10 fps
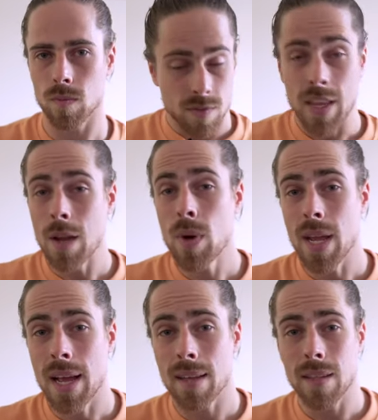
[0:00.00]
Then we
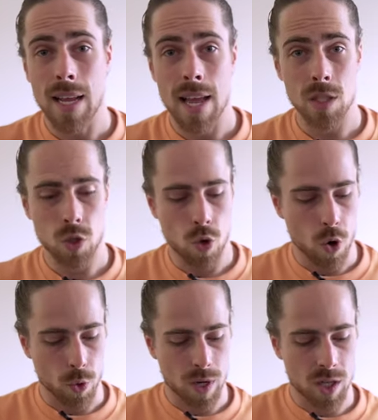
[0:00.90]
add the last
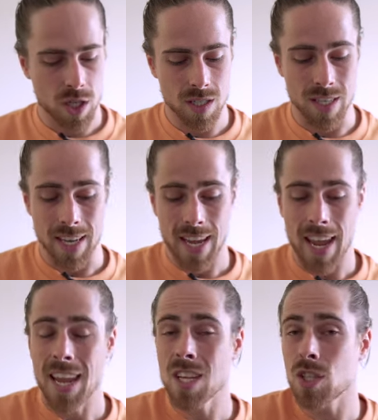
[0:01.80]
chord, which is the
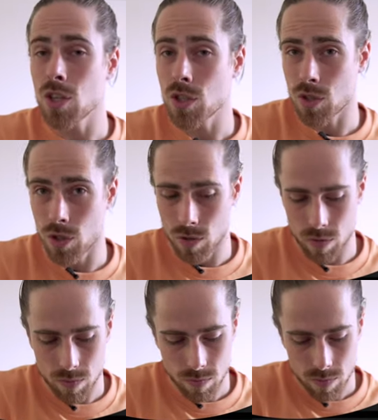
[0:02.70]
A sus2